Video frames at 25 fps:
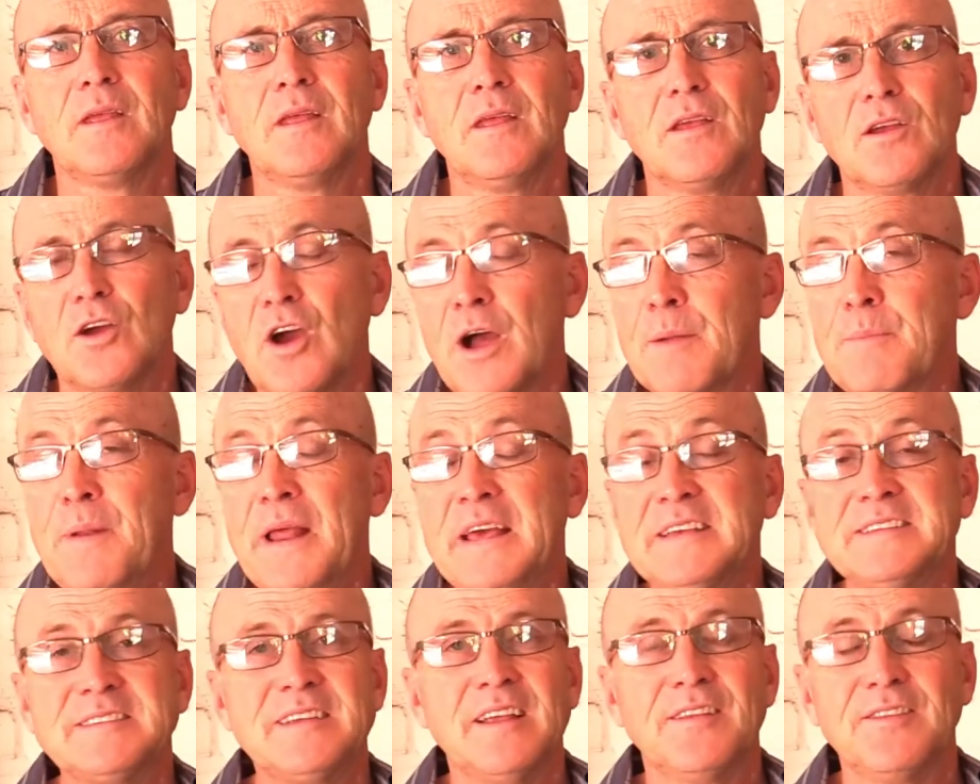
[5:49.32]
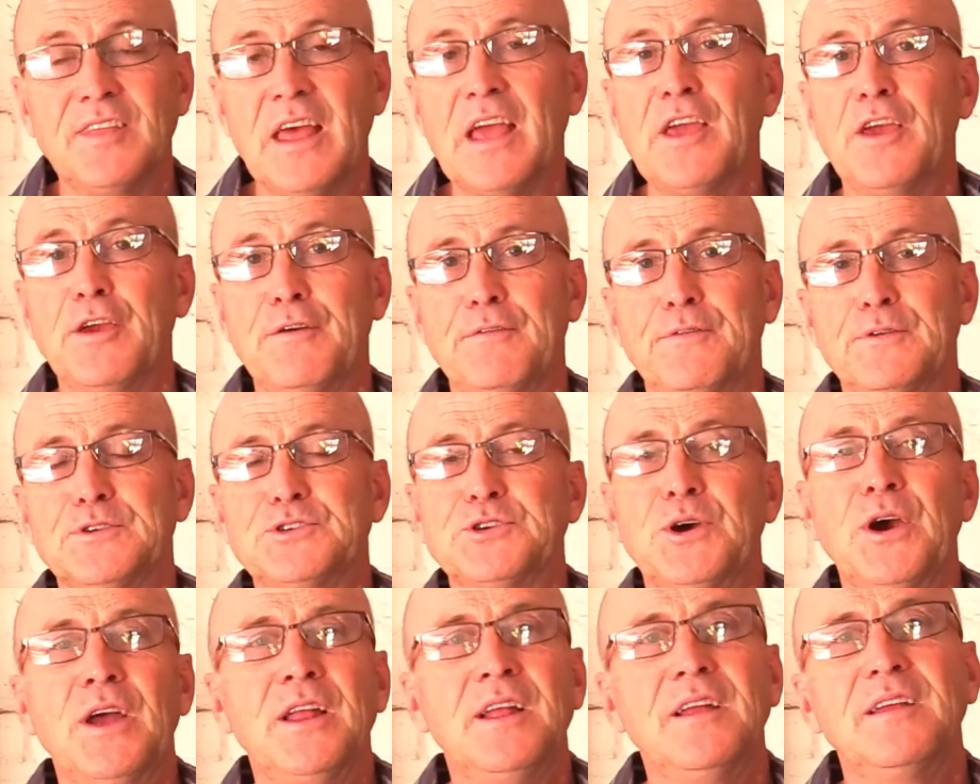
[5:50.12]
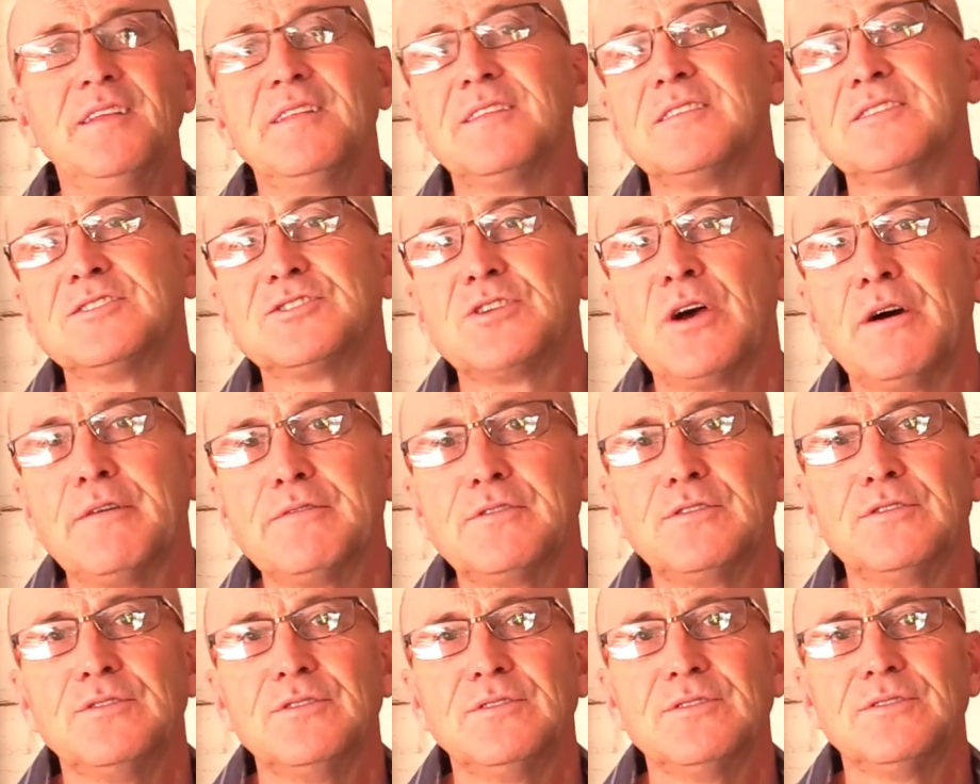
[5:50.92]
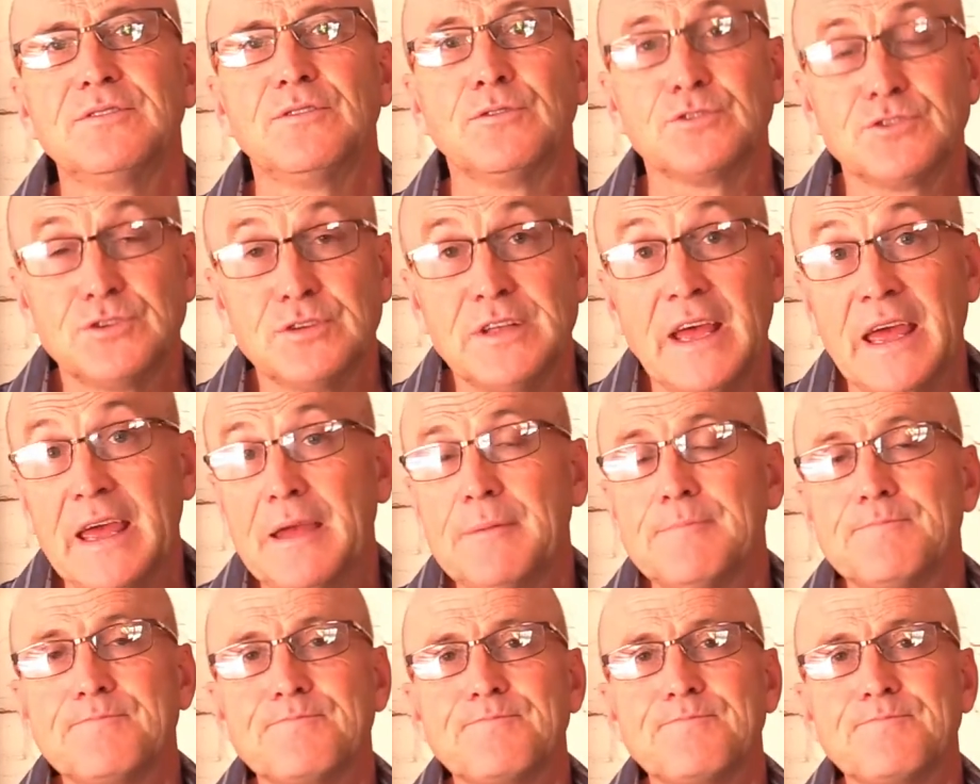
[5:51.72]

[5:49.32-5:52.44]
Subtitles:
God bless, and thank you for joining this afternoon or today.